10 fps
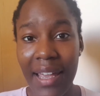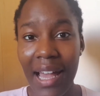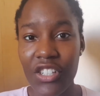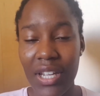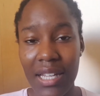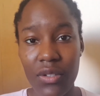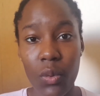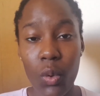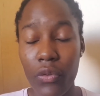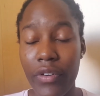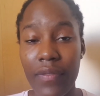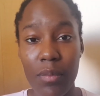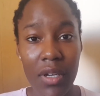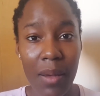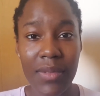They actually had to, all three of
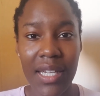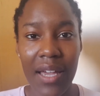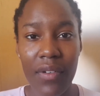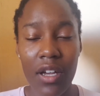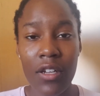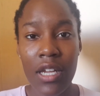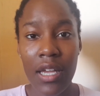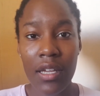them, come together,